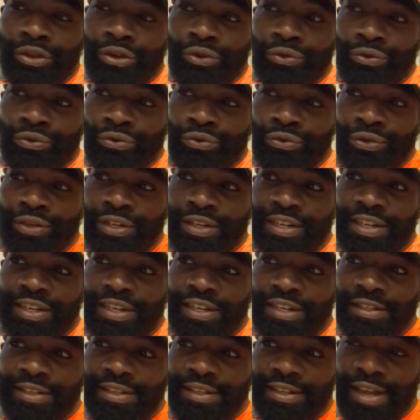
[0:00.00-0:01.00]
you
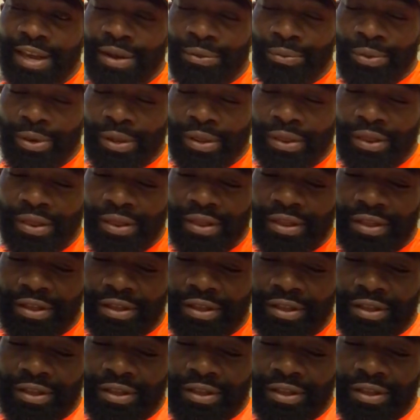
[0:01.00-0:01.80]
need to get with.